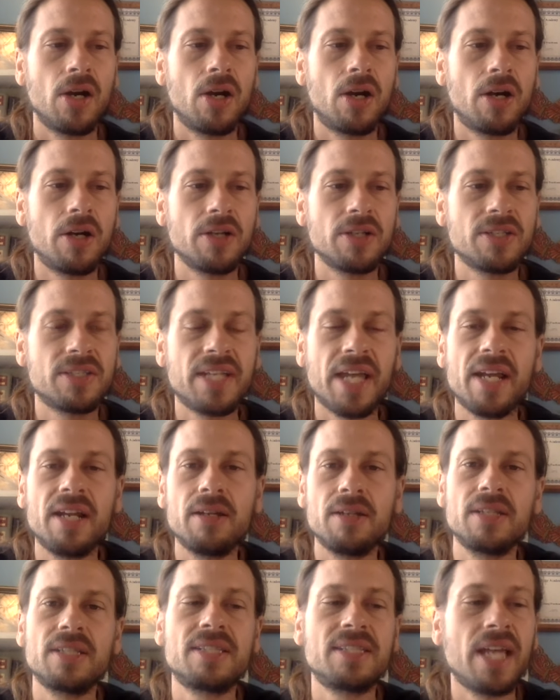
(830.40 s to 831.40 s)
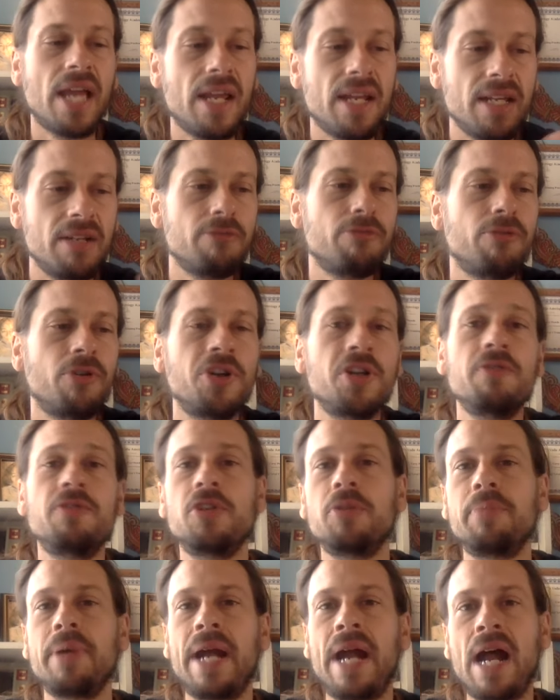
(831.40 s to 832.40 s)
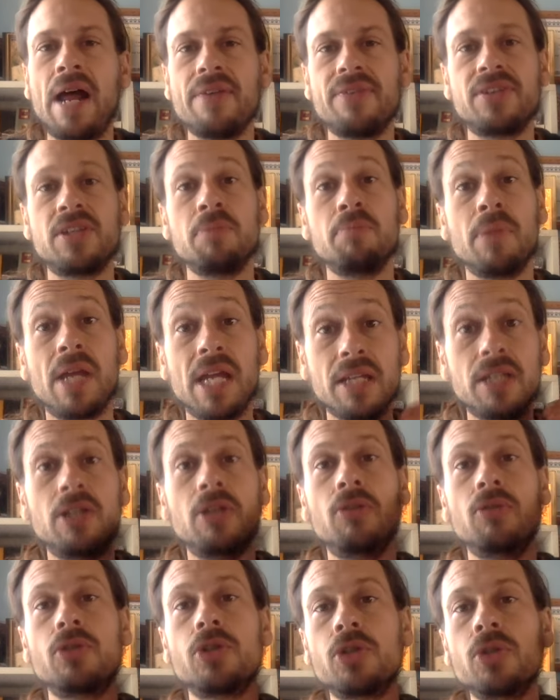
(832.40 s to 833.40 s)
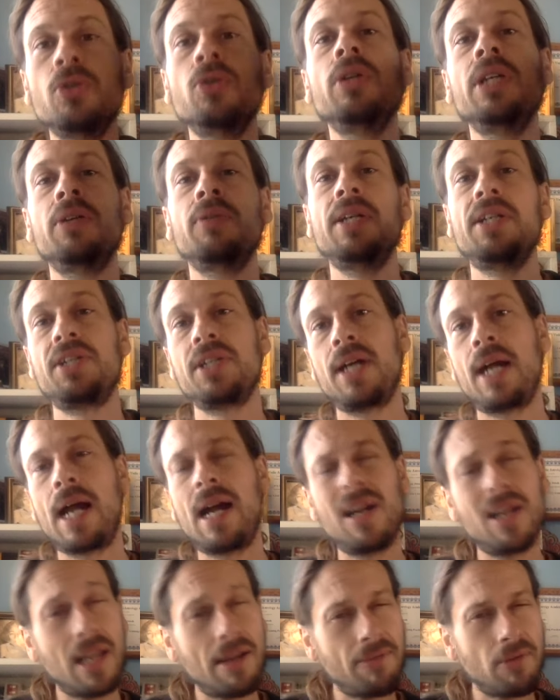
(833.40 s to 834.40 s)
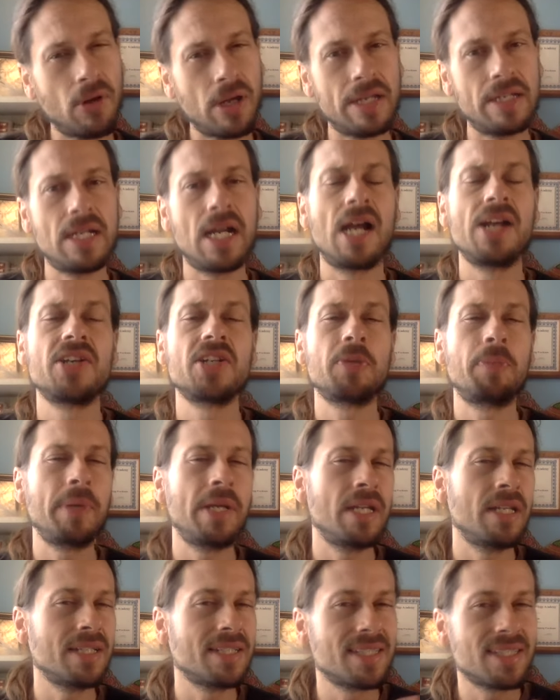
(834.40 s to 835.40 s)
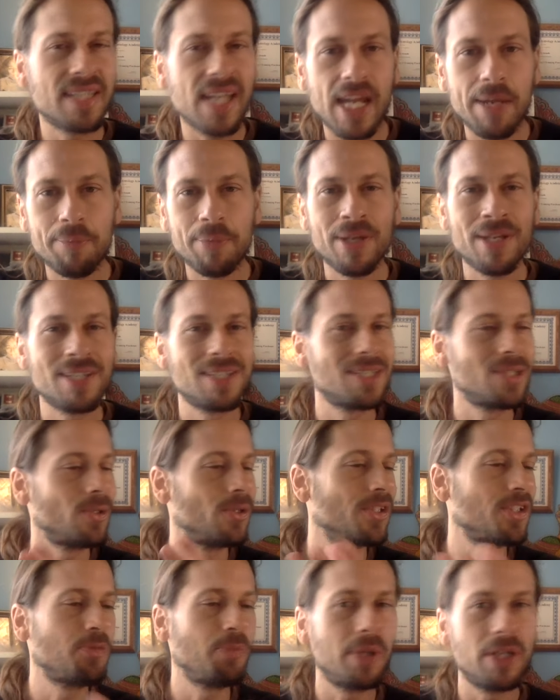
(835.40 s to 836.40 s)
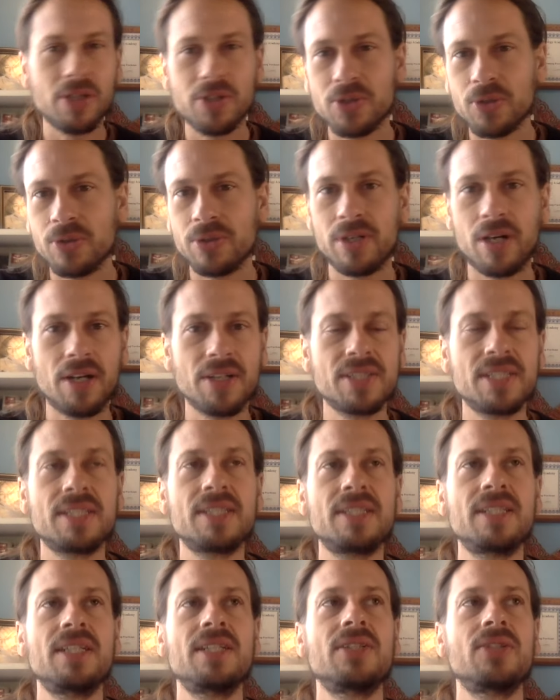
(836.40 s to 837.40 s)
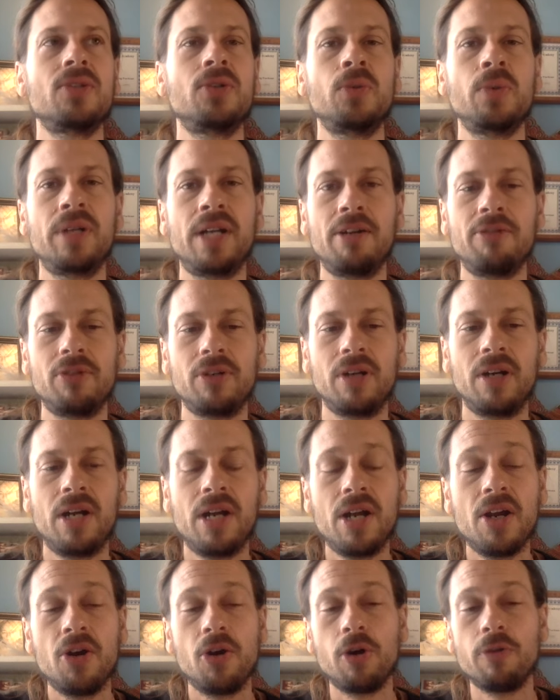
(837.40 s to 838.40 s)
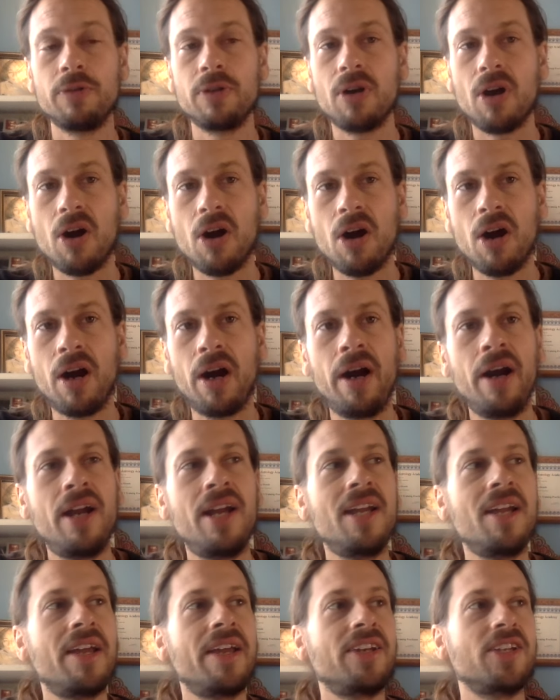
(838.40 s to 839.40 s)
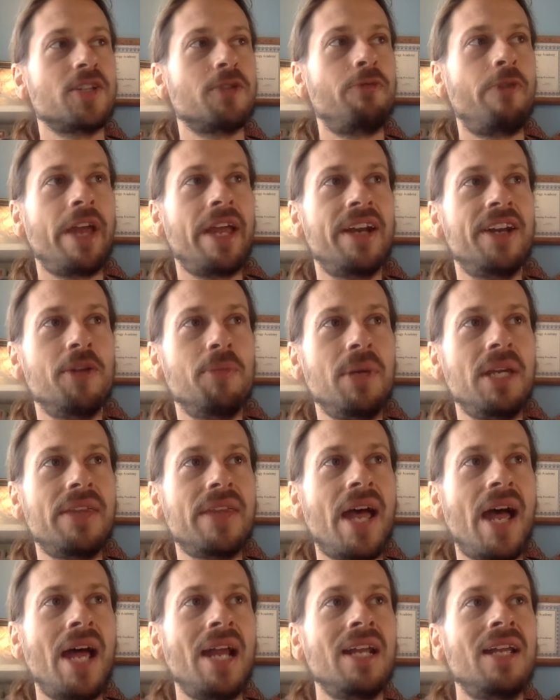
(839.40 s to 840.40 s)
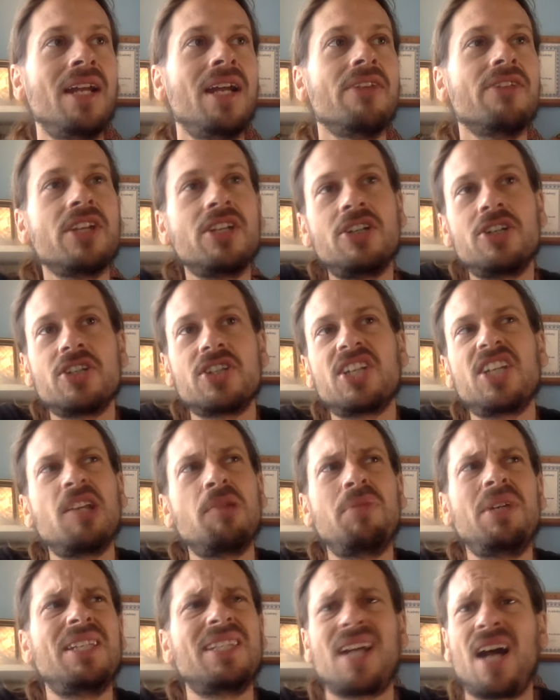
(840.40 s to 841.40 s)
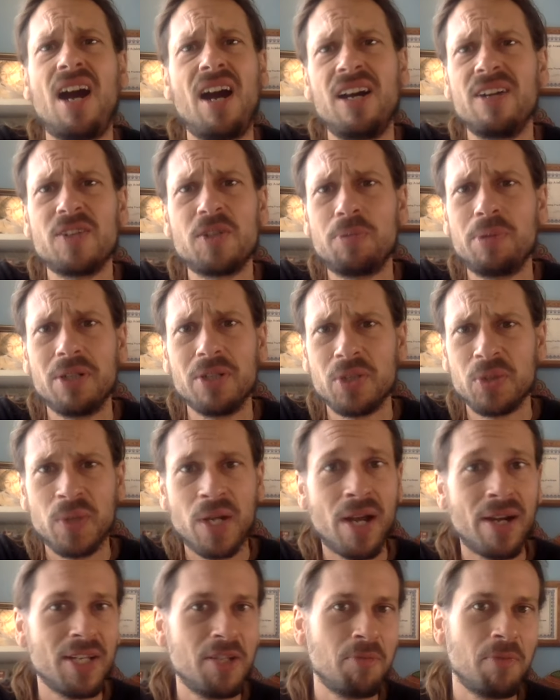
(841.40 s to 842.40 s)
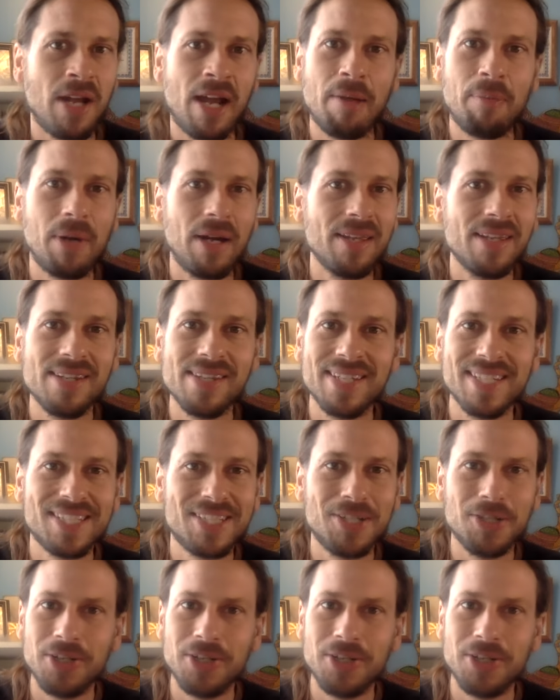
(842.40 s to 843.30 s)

are set in front of your path to make you truly reach a higher level and not just be an escapist or spiritual narcissist or whatever. Or if you are just fated to be that, then you're just going to be tired of spirituality by the end of these 2